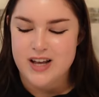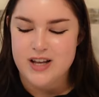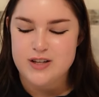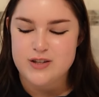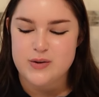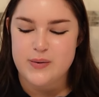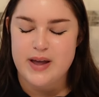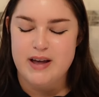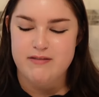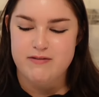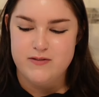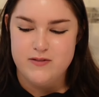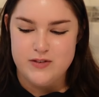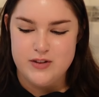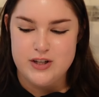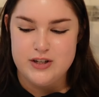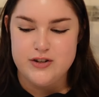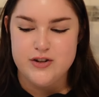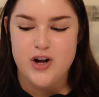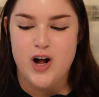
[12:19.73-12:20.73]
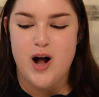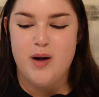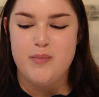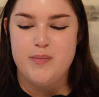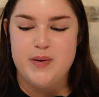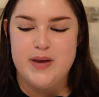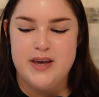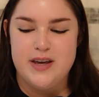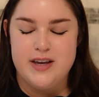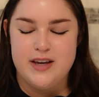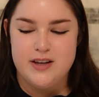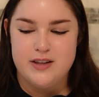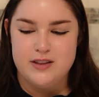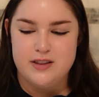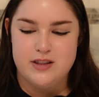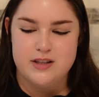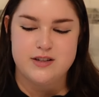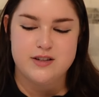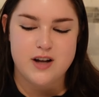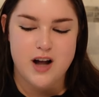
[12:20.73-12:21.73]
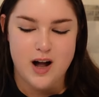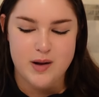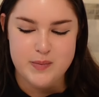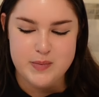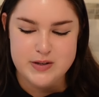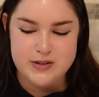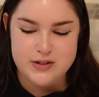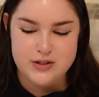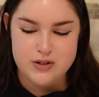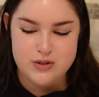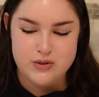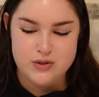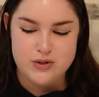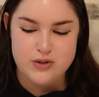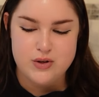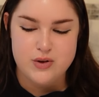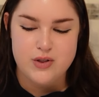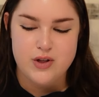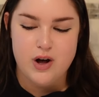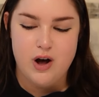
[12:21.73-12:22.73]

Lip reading: So we have the top is yuzu,